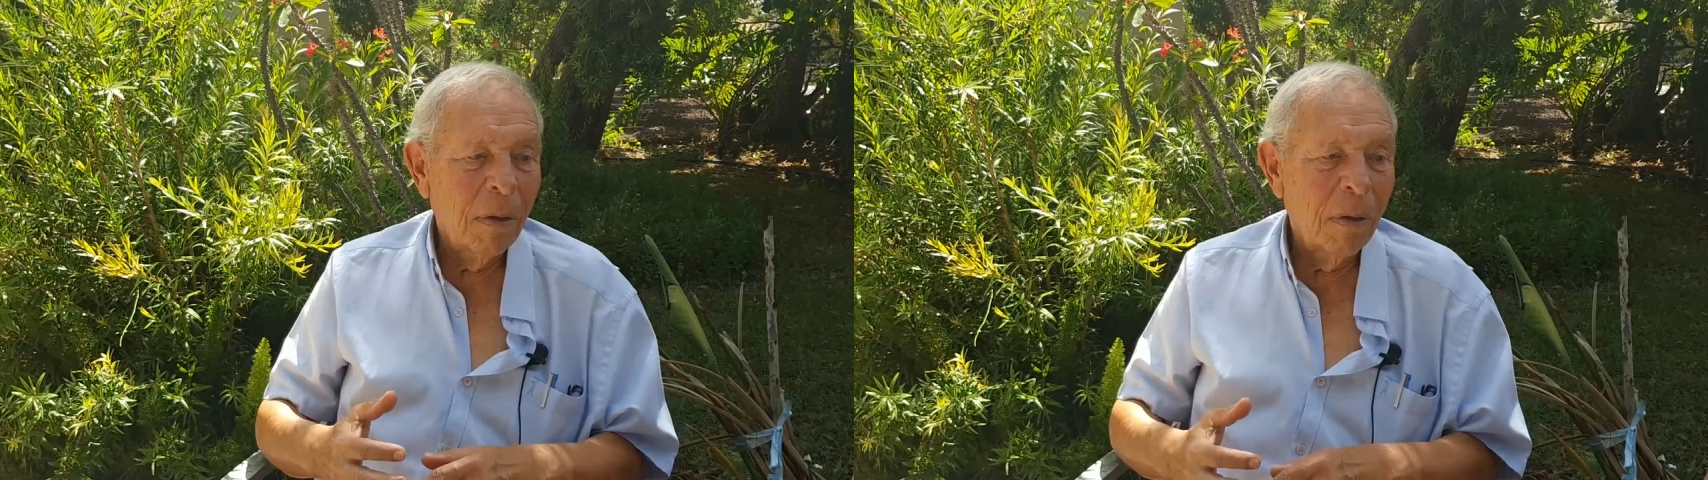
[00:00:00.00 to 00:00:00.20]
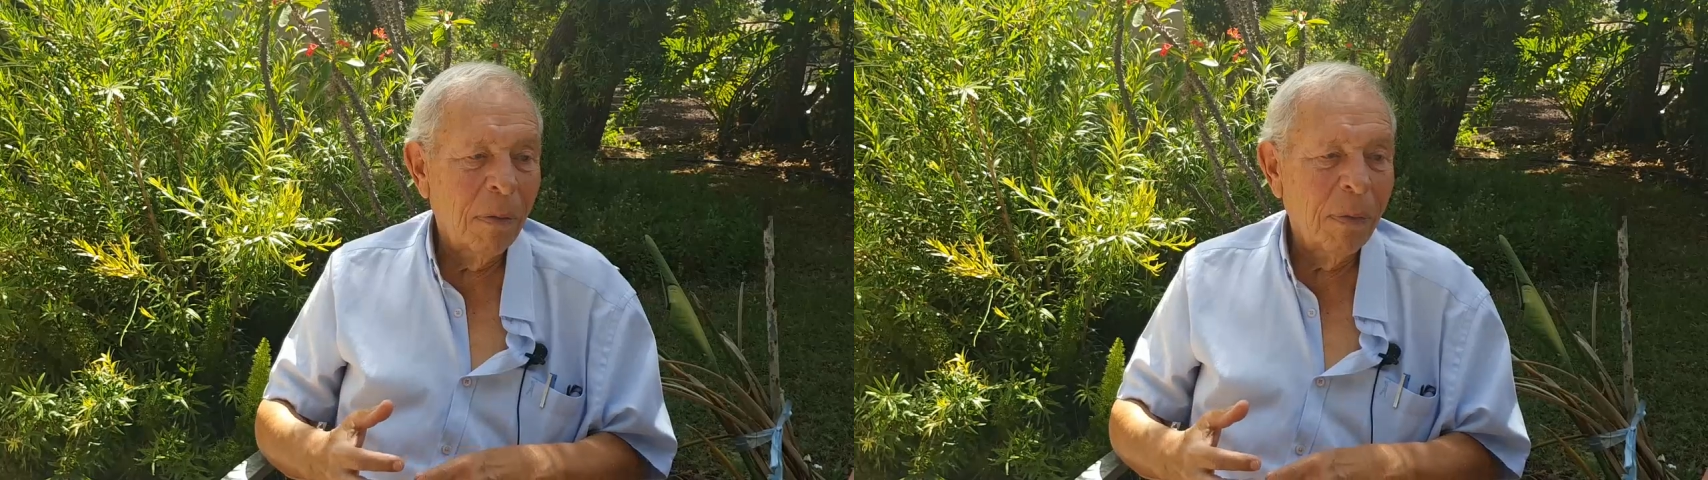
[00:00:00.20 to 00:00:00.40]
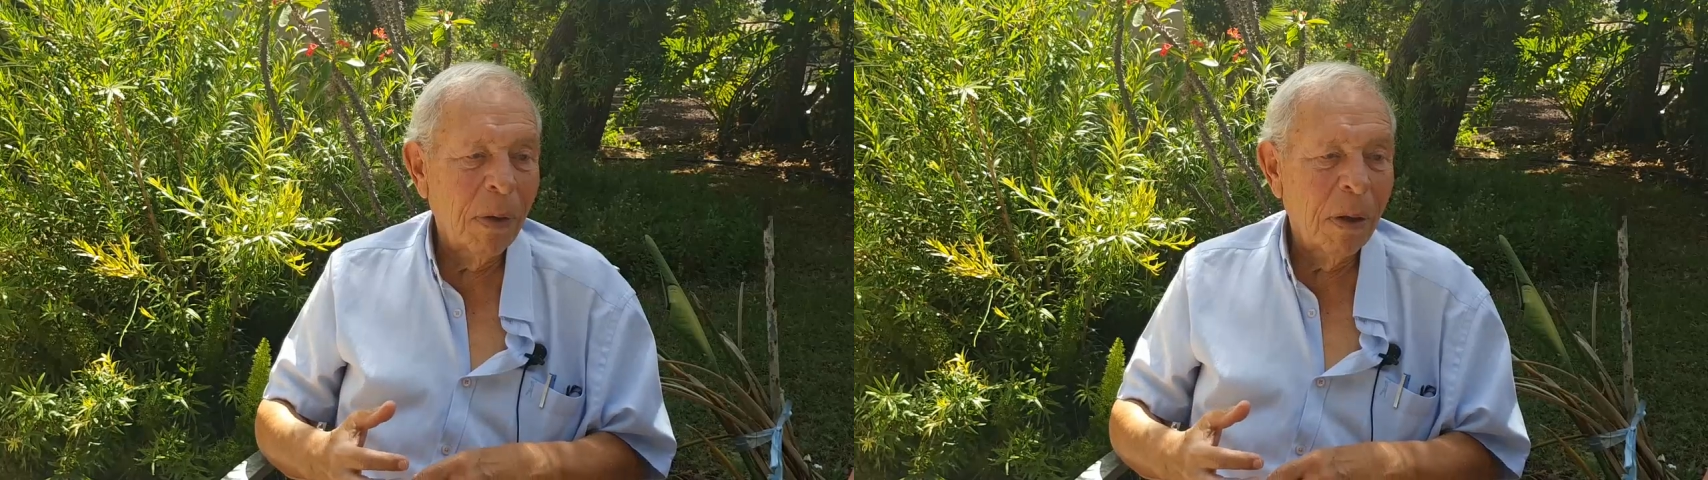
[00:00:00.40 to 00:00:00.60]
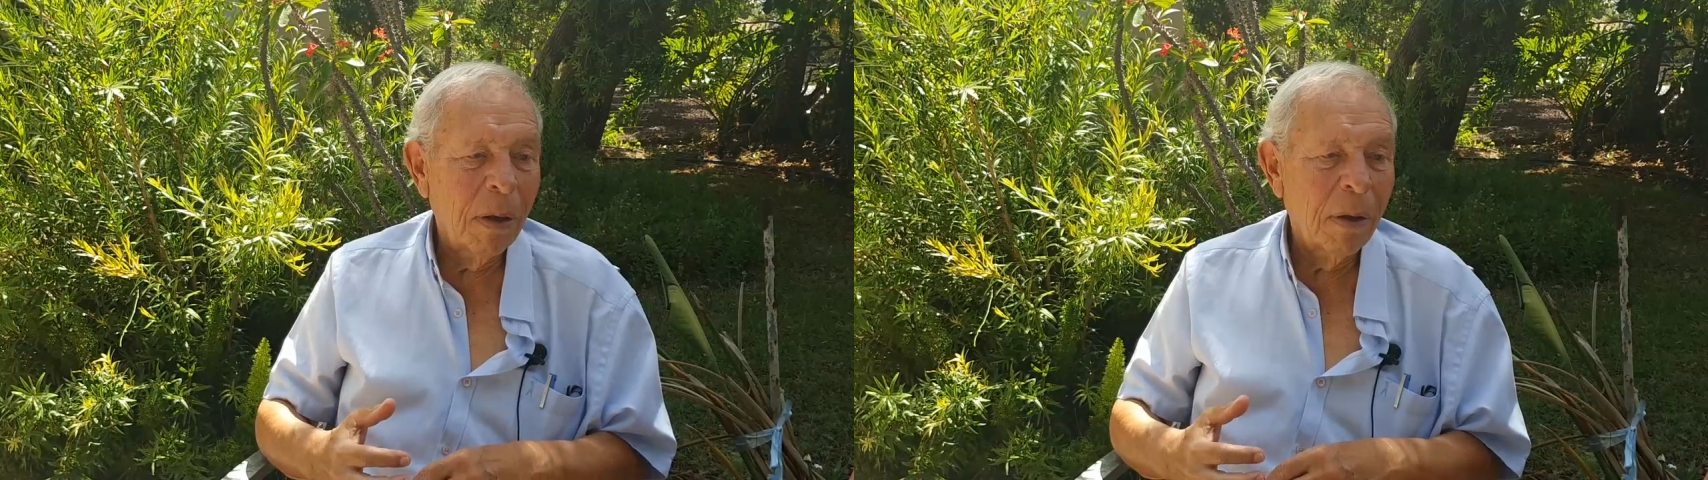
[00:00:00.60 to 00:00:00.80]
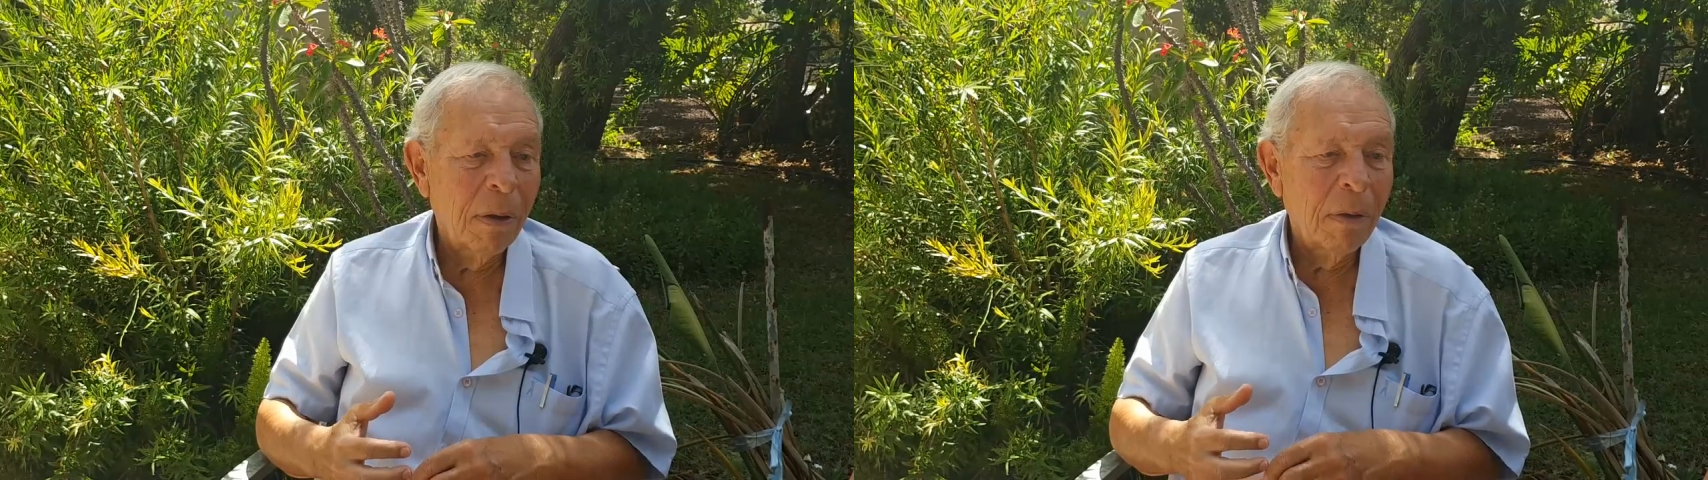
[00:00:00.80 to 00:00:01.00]
of
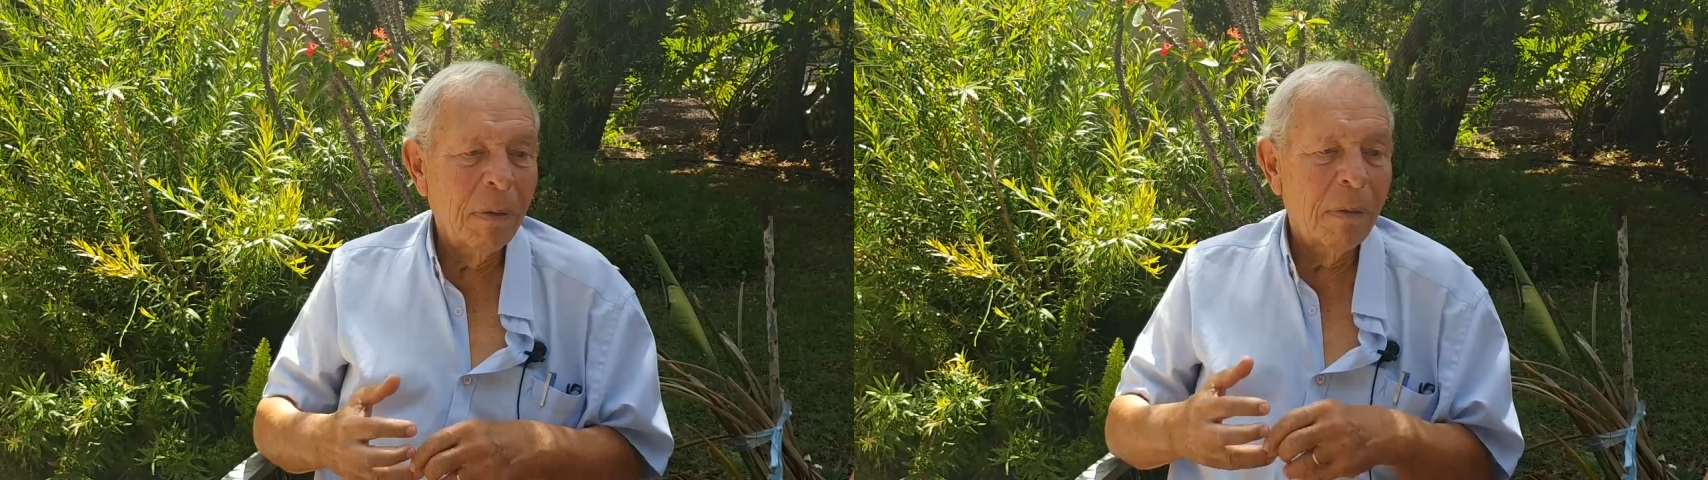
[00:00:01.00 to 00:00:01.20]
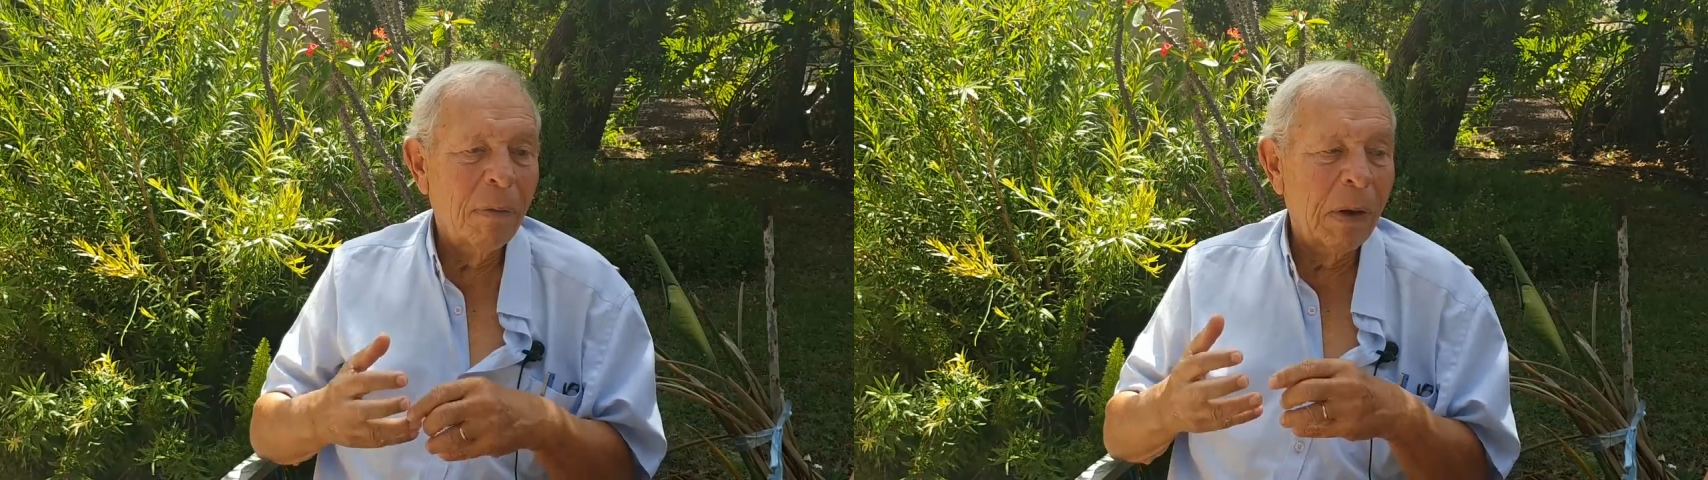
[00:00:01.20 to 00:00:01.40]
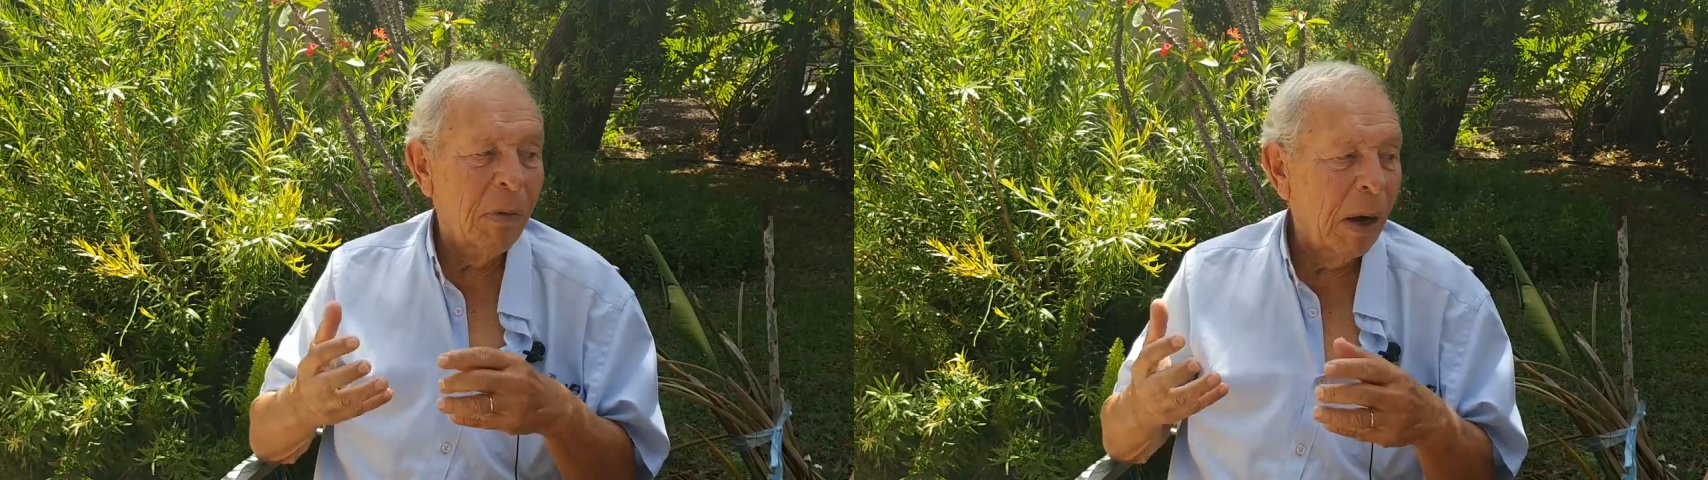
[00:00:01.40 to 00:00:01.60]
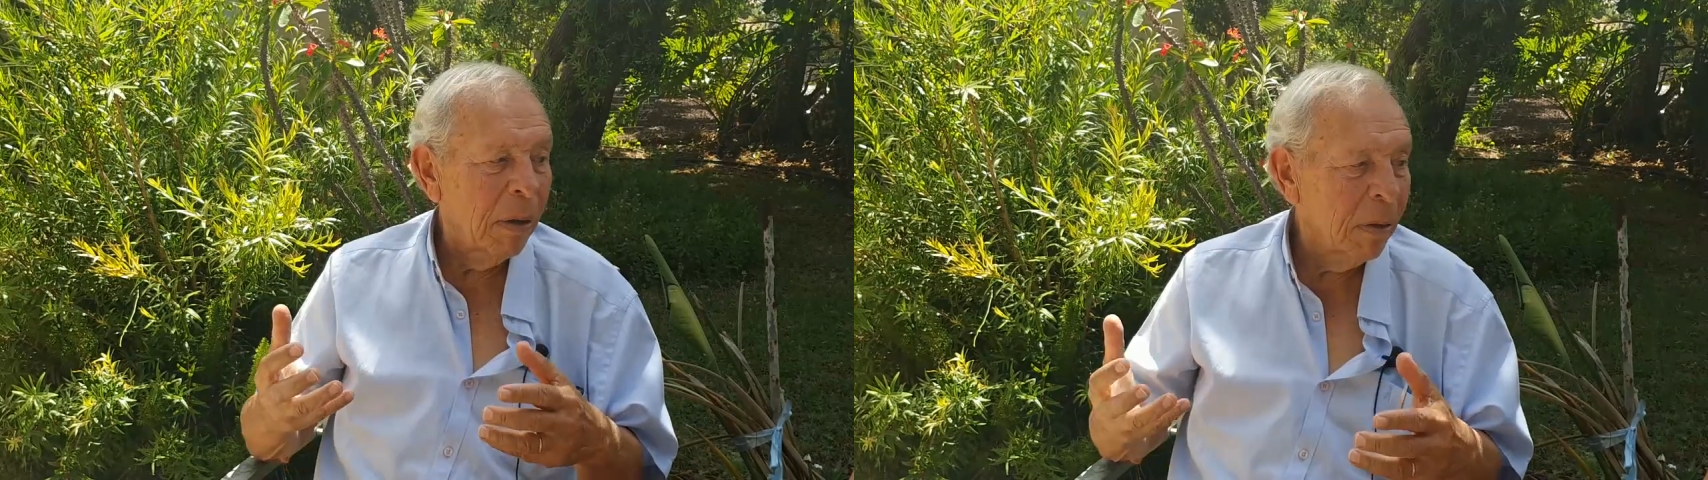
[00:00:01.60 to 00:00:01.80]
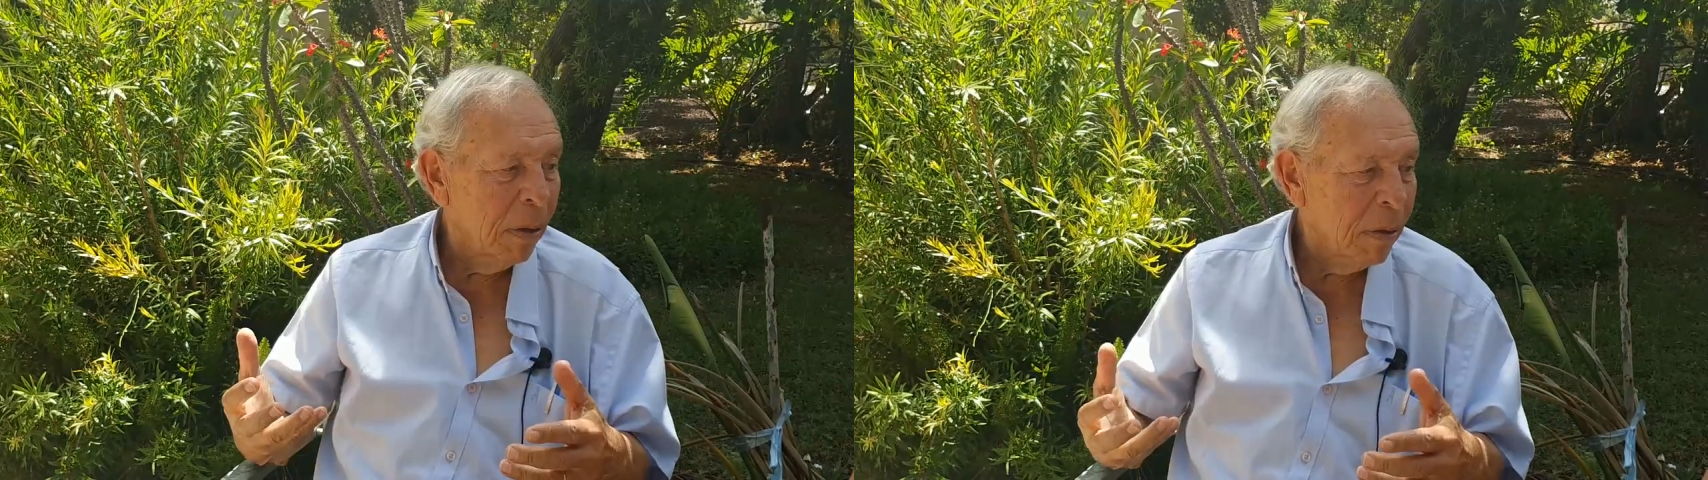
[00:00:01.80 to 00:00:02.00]
uh,
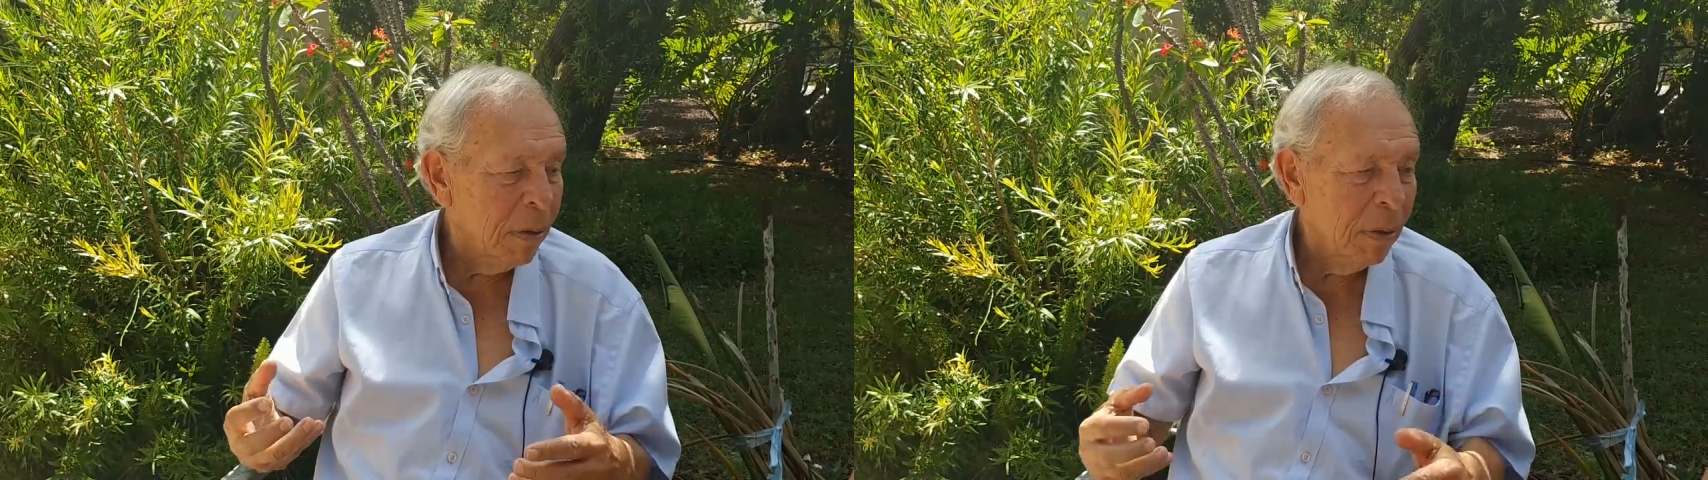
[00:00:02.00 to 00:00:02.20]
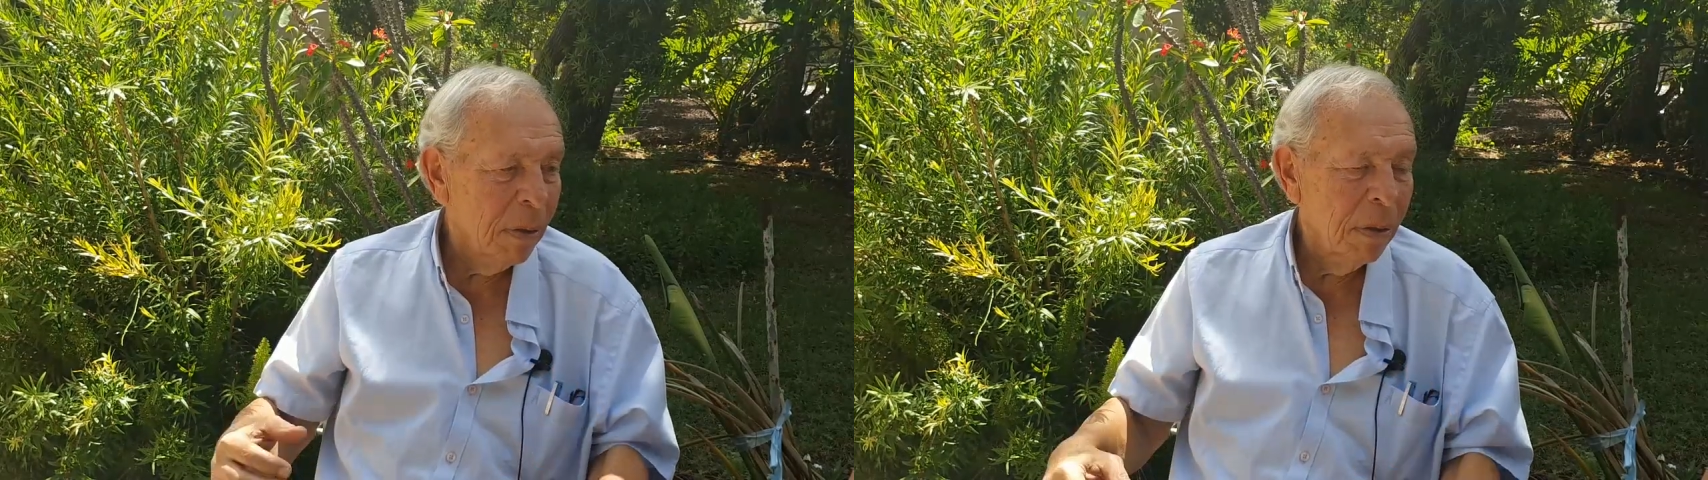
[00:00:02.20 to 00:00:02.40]
varieties.